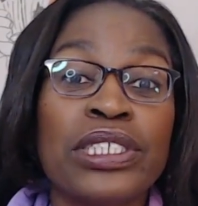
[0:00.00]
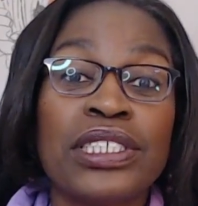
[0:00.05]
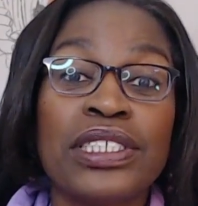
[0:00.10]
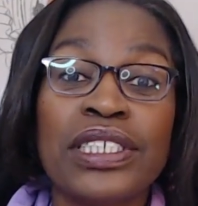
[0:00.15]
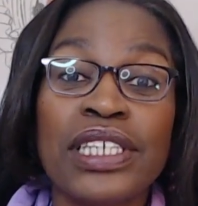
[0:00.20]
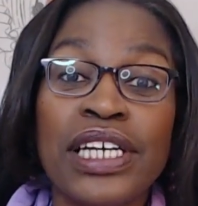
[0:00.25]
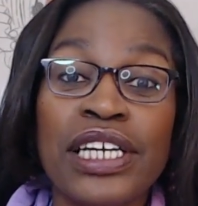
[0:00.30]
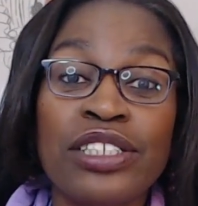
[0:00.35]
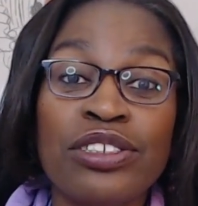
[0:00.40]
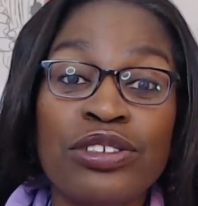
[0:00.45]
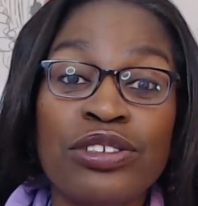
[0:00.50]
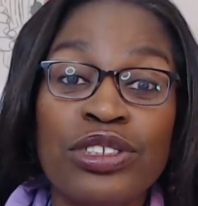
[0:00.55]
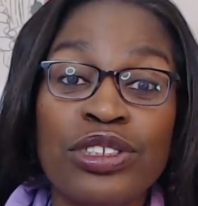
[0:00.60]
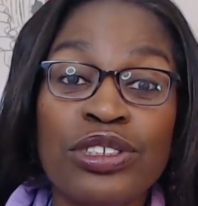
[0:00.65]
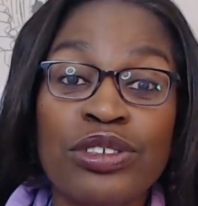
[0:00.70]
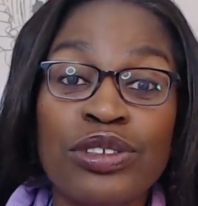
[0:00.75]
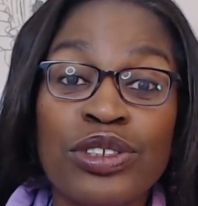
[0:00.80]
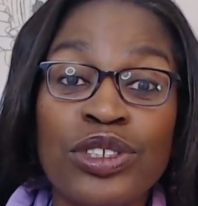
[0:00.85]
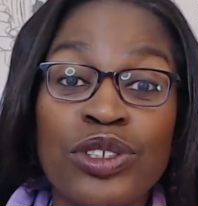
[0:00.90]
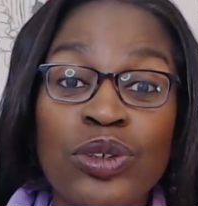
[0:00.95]
to
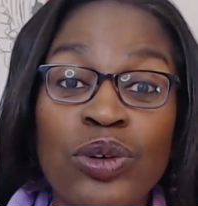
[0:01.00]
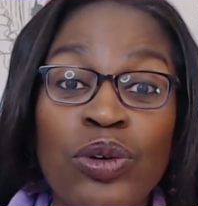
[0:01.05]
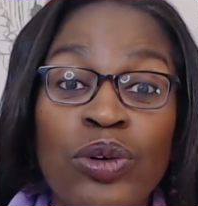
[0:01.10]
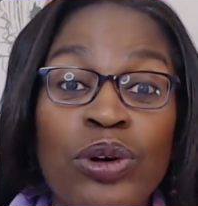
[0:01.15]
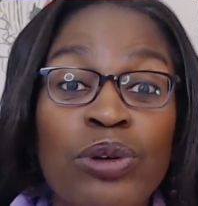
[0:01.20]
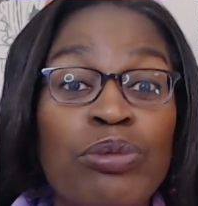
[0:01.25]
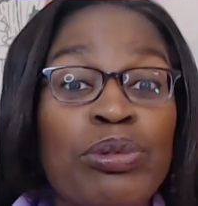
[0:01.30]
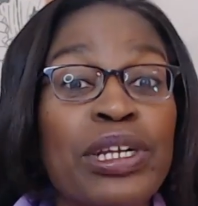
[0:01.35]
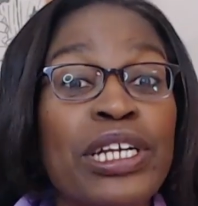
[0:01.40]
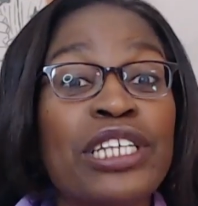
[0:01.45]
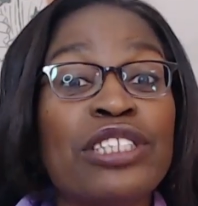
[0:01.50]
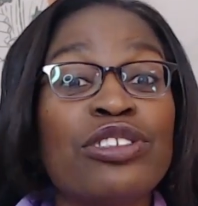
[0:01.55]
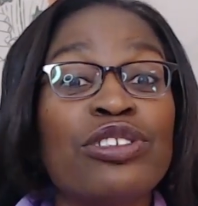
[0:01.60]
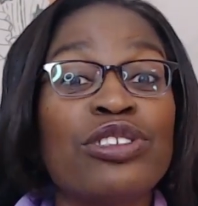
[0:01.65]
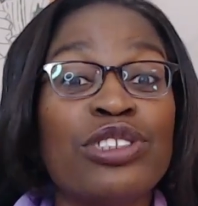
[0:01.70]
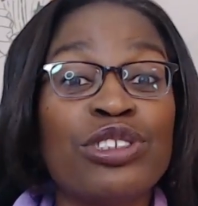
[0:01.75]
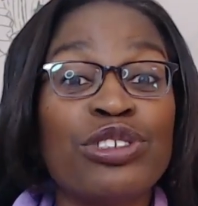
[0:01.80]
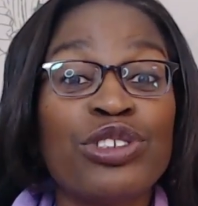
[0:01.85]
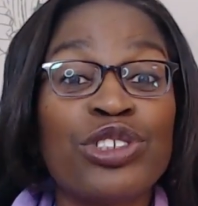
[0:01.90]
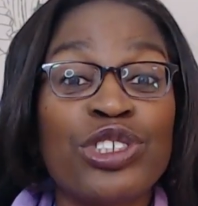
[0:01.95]
introduce or
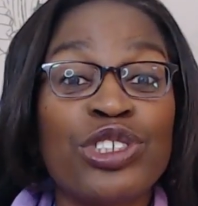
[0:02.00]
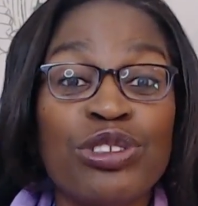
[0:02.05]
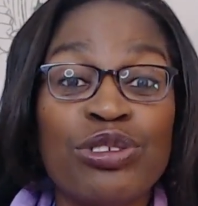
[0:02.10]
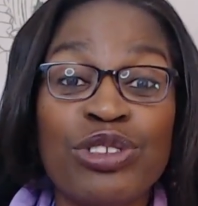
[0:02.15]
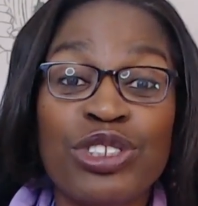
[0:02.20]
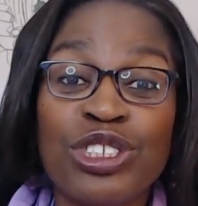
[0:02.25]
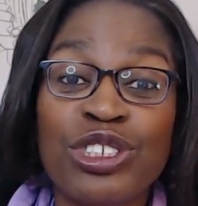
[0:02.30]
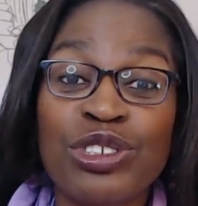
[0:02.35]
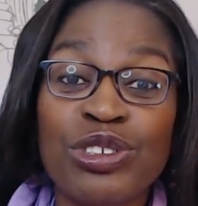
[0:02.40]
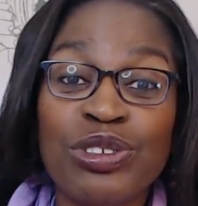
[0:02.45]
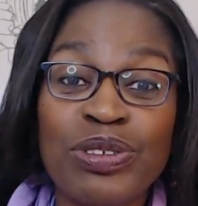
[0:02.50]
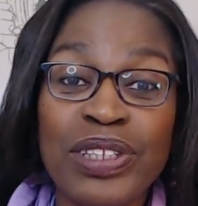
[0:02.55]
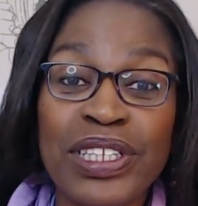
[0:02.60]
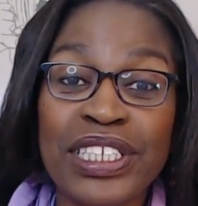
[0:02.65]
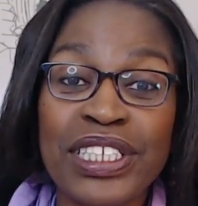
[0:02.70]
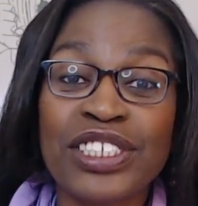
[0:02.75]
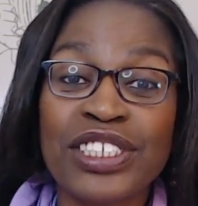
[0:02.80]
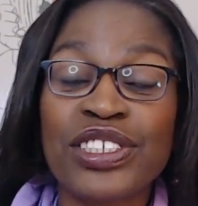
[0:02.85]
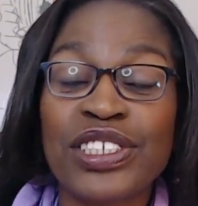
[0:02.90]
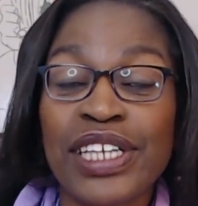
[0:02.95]
reintroduce you to
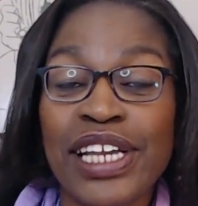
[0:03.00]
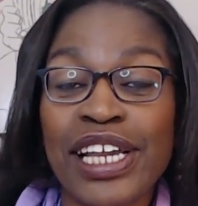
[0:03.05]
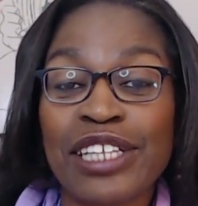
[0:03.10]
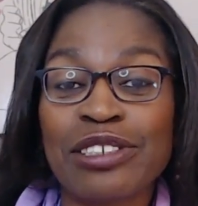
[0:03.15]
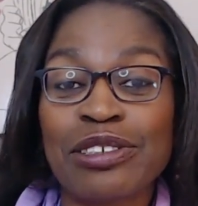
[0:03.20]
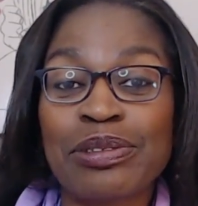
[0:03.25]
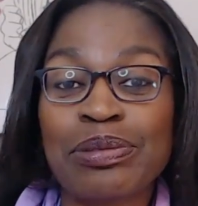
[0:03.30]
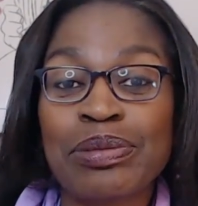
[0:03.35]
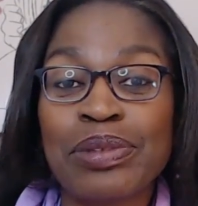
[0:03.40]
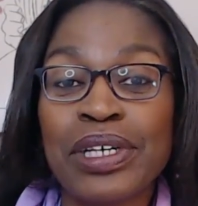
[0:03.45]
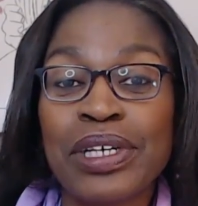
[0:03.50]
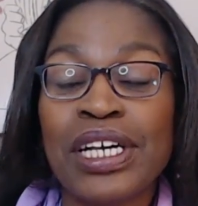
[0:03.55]
this channel.